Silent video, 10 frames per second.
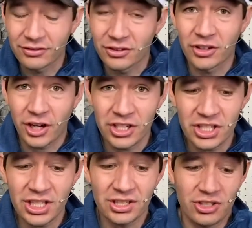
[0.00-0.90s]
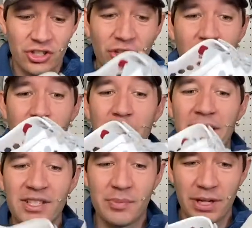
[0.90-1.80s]
crunch it, sure it
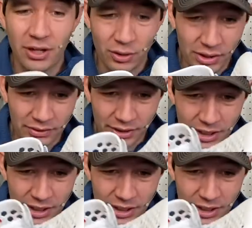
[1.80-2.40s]
bends, but it only really